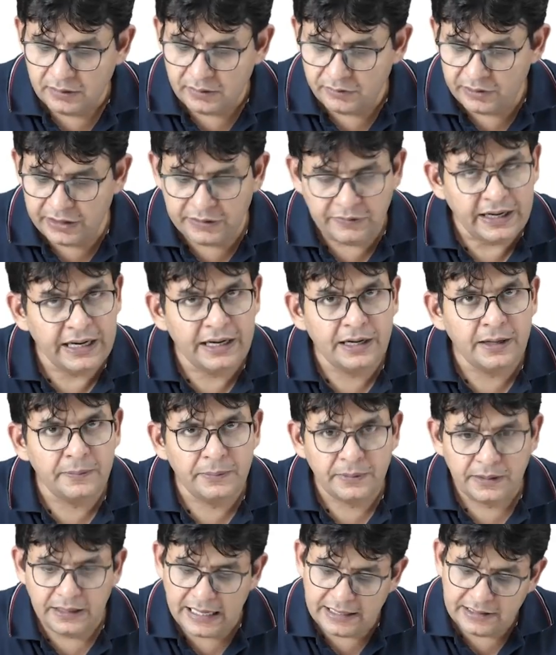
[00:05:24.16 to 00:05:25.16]
divide
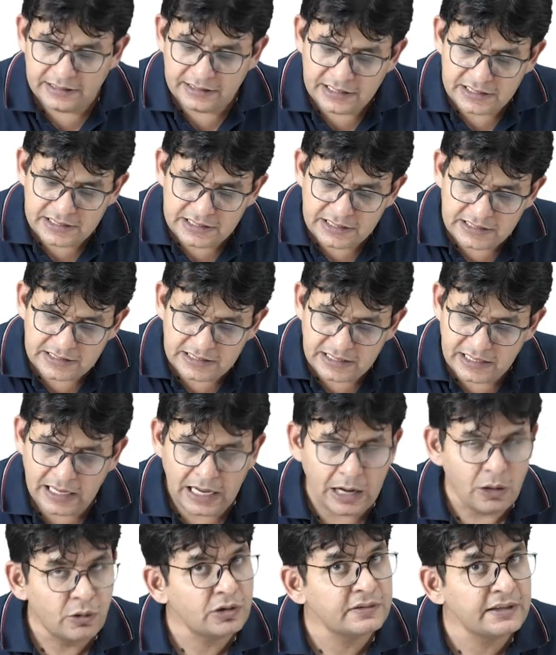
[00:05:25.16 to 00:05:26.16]
up. And this is
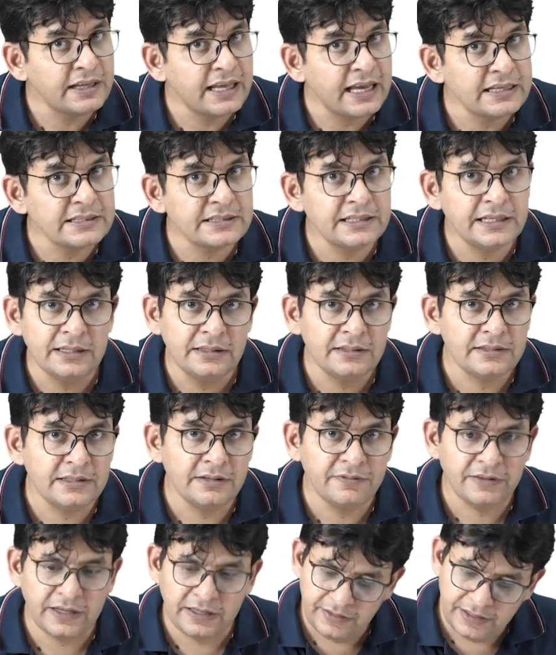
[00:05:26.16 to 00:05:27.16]
out of the cascade,
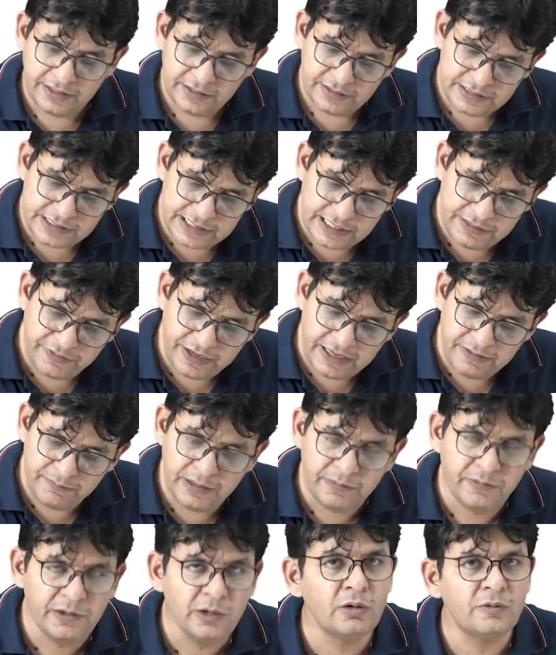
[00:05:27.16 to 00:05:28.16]
C5A.
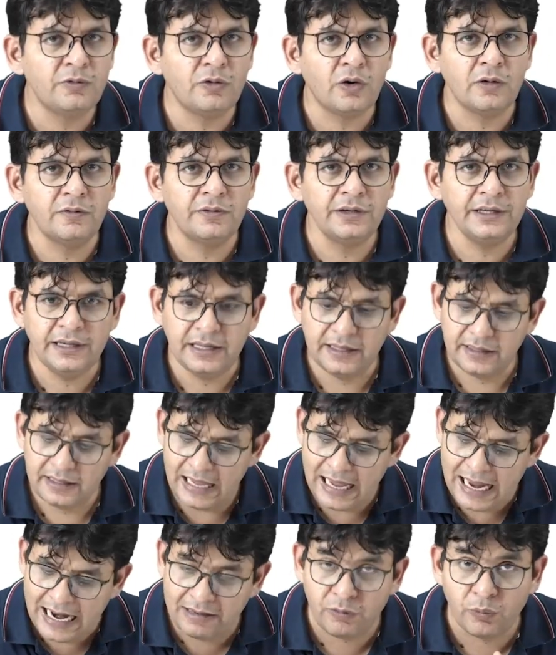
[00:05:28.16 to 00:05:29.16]
C5B will go forward.
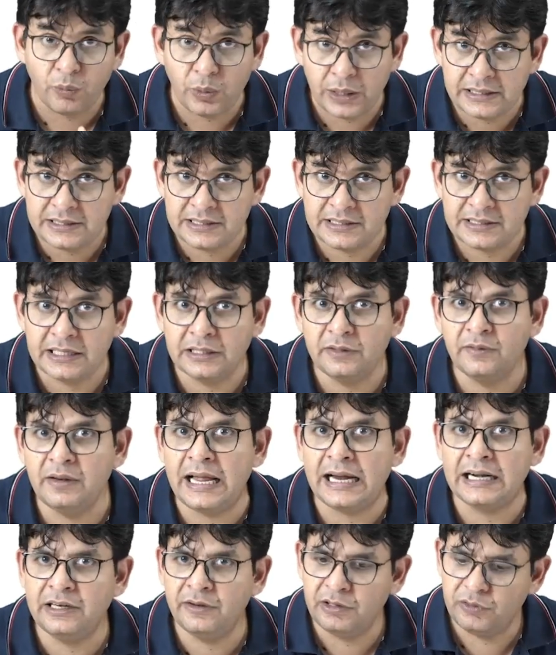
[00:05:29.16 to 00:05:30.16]
At once, it will
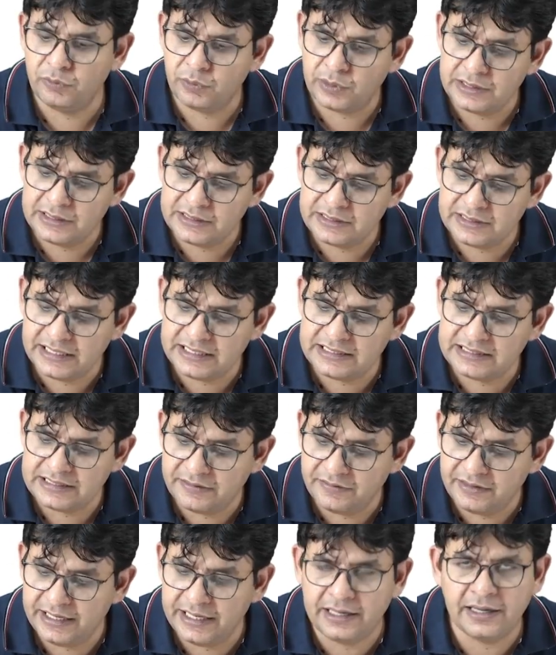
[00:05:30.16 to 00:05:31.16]
activate what? 6,
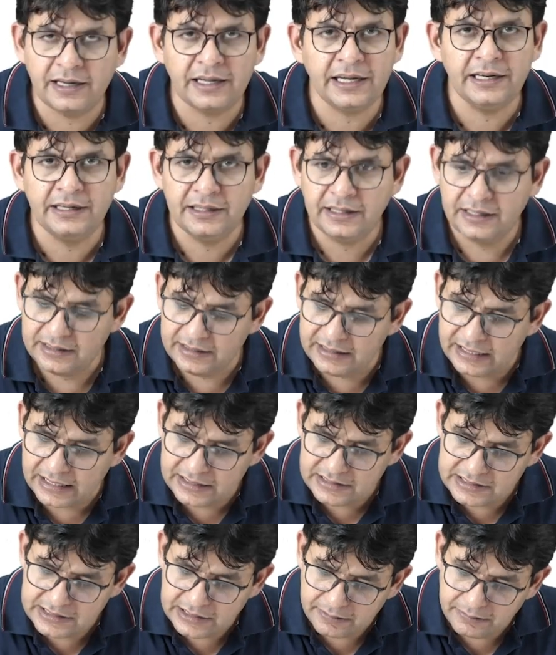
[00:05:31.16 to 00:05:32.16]
7, 8, 9. That
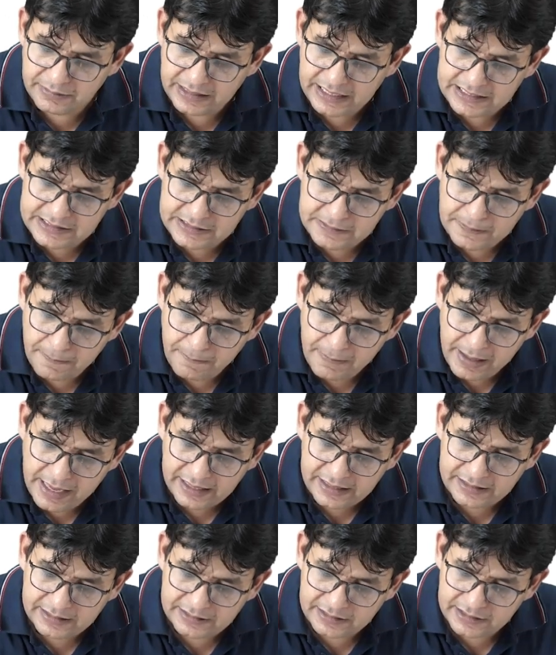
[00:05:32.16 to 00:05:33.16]
is termed as
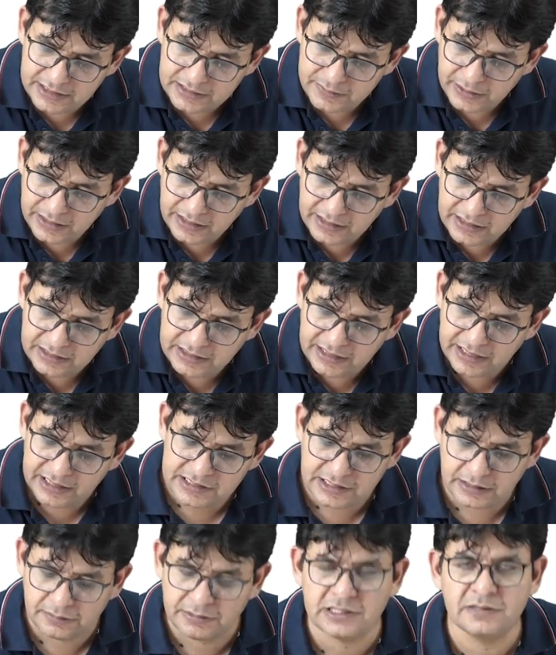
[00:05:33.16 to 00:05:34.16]
MAC. This particular thing is
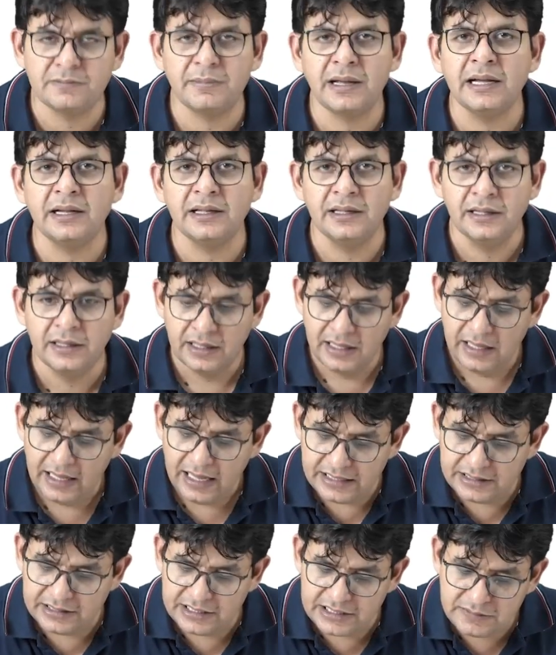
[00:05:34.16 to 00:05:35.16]
termed as MAC.
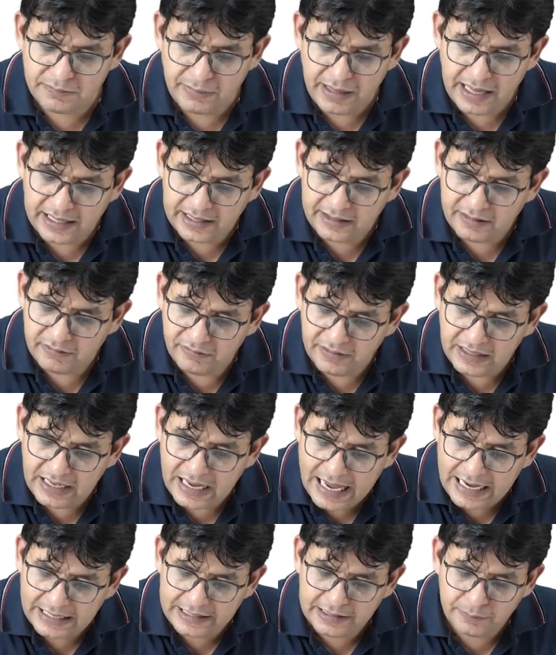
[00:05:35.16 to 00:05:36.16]
And this MAC will
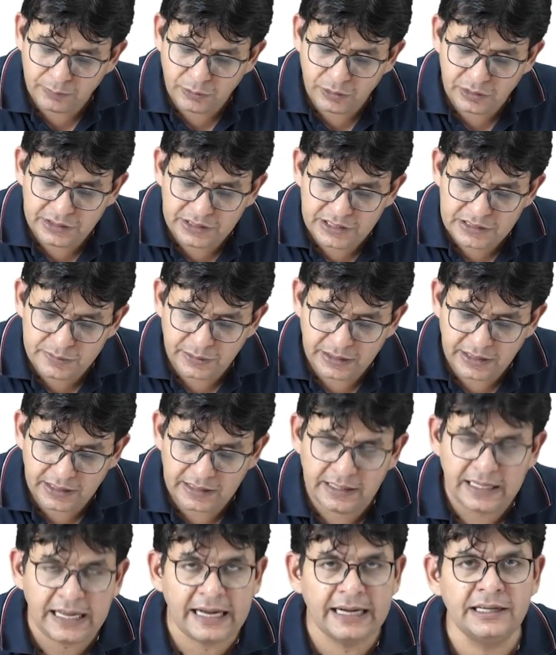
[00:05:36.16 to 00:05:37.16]
act upon this
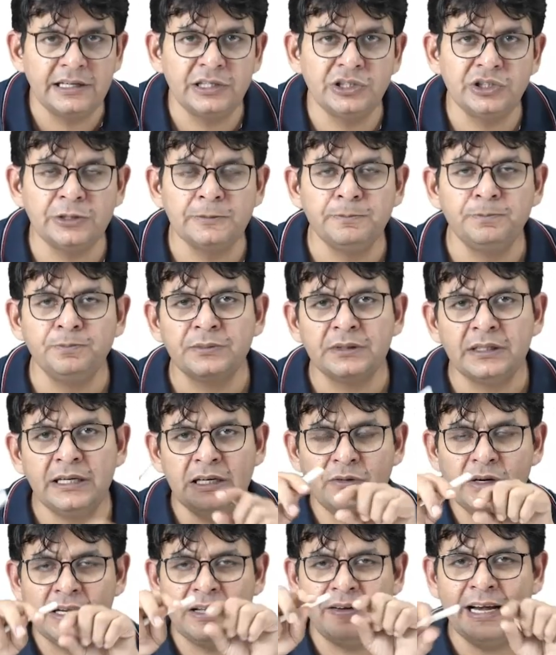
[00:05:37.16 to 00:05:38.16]
particular antigen.
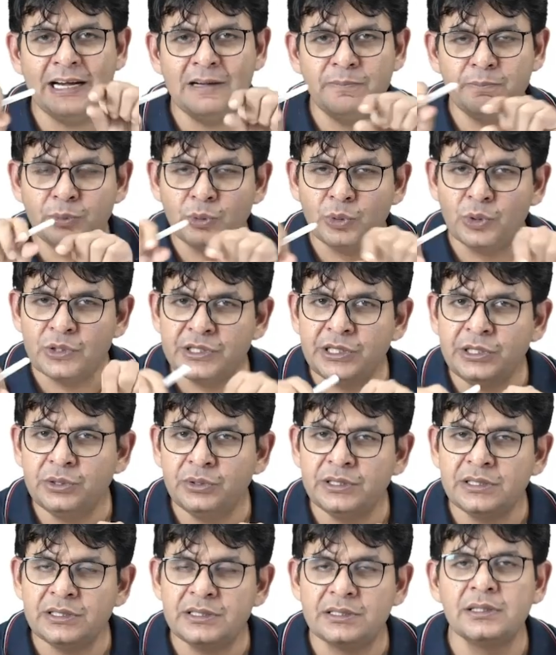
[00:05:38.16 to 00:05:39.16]
It will create pores into
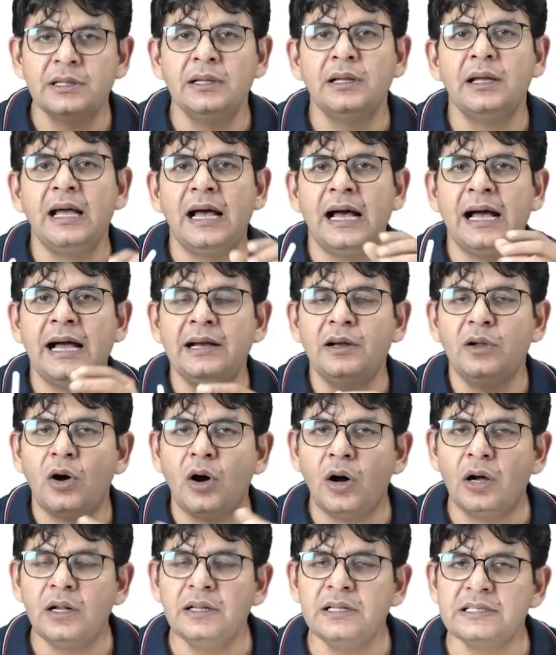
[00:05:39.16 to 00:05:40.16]
this and
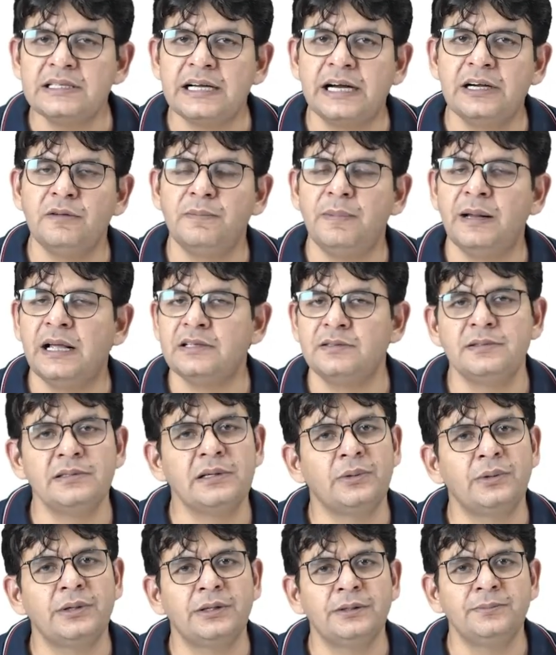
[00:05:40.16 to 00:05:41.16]
all the cytoplasm
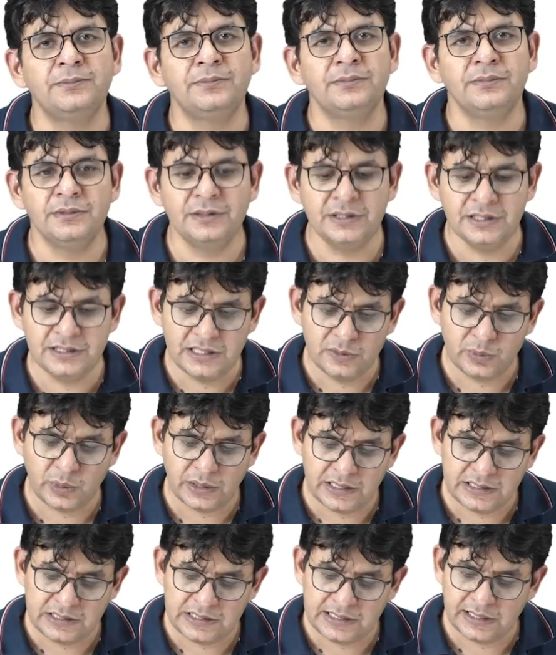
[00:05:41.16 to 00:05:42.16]
out. This is
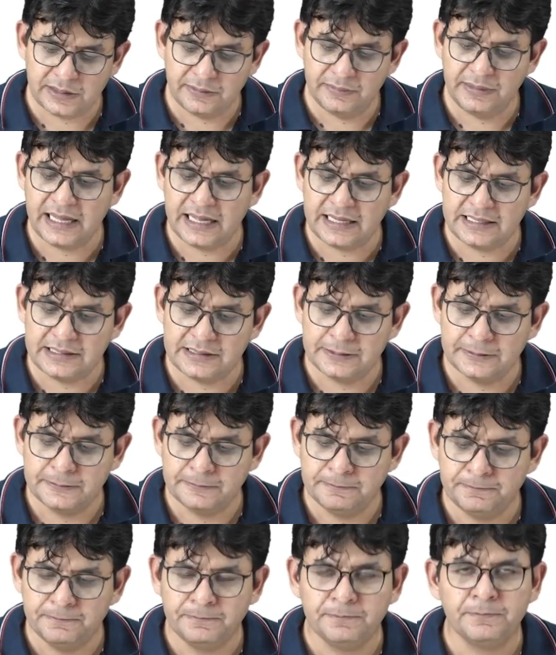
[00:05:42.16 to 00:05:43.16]
what is termed as
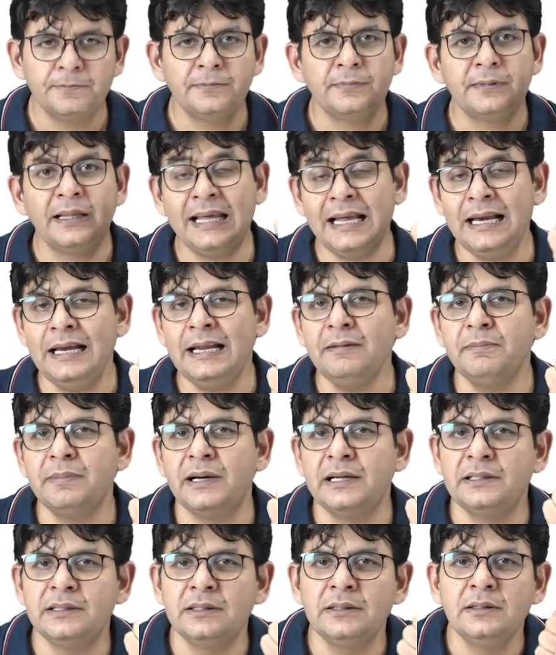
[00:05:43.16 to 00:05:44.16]
killing
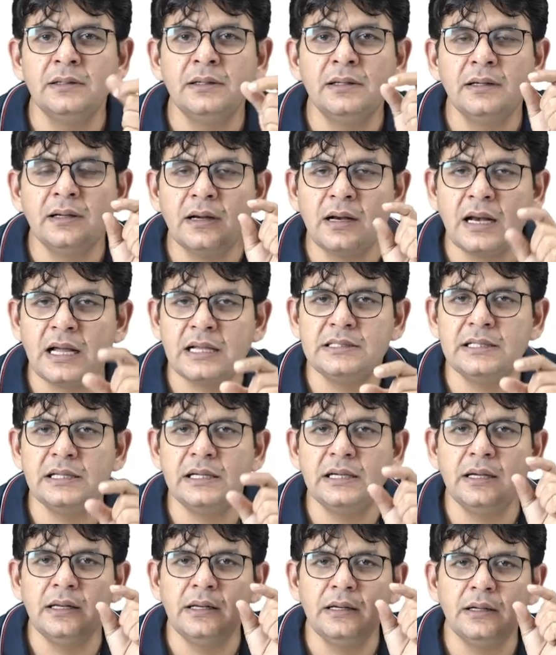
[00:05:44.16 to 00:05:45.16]
by the
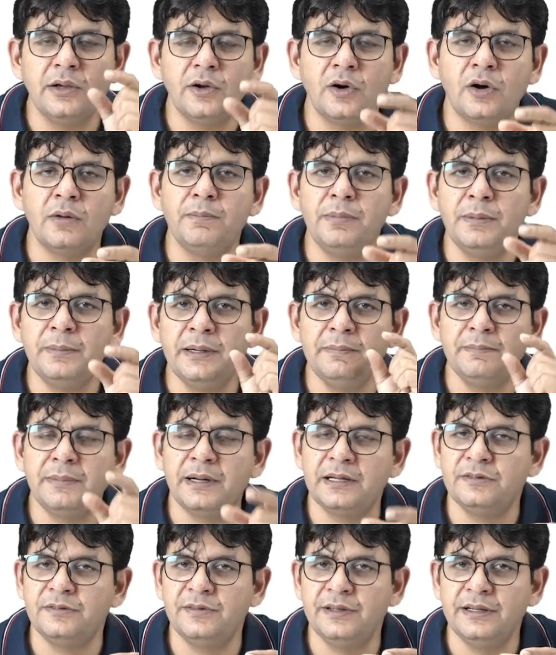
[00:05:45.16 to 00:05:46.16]
classical complement
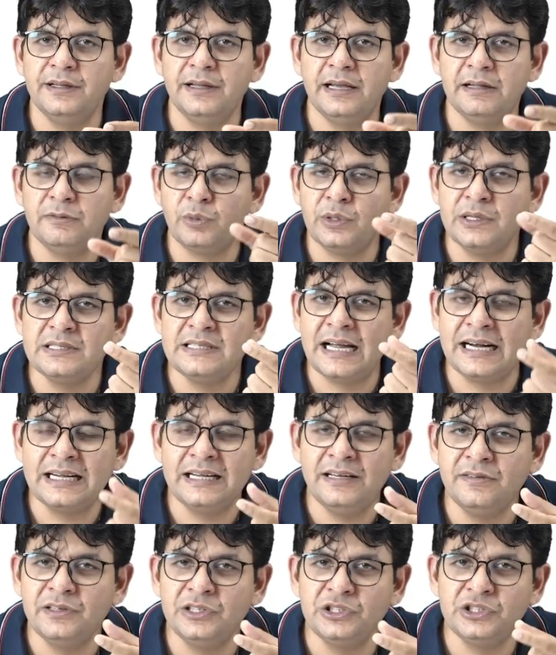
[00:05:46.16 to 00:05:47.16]
pathway. And what is the
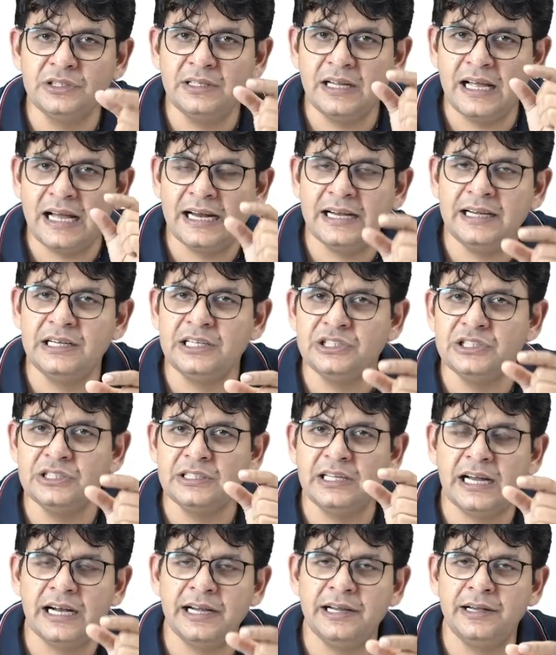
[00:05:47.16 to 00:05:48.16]
activation?
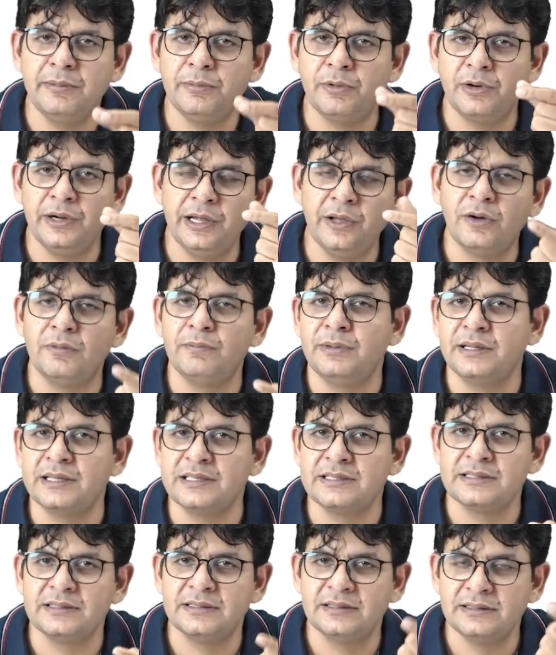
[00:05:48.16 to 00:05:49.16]
Antigen-antibody
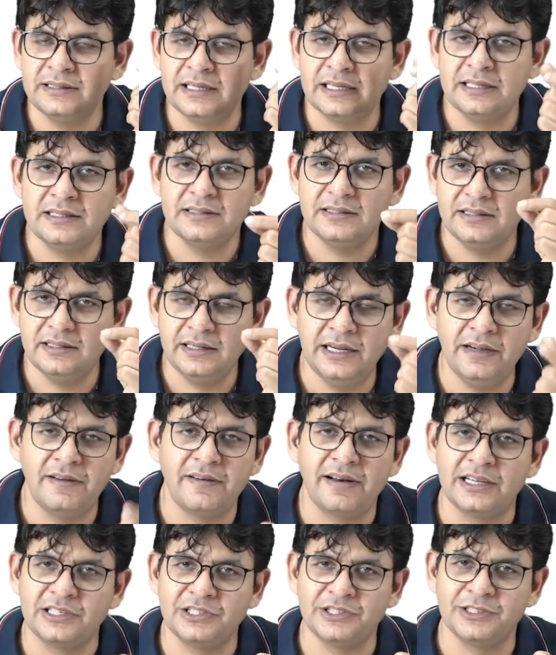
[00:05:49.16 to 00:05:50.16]
complex. That's
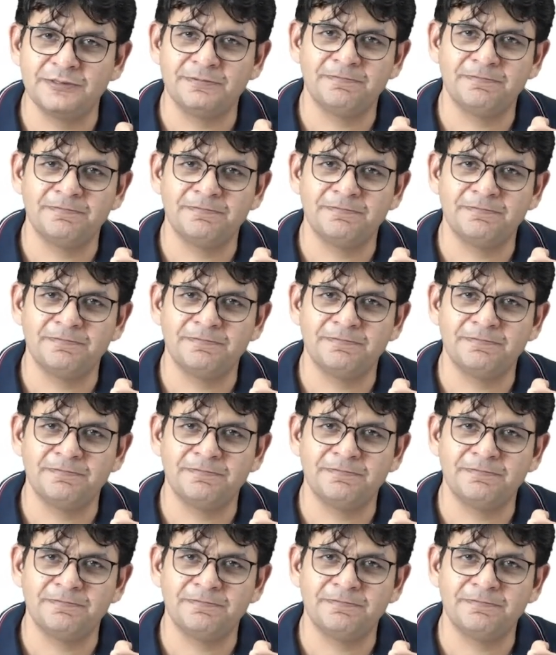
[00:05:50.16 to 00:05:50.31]
interaction.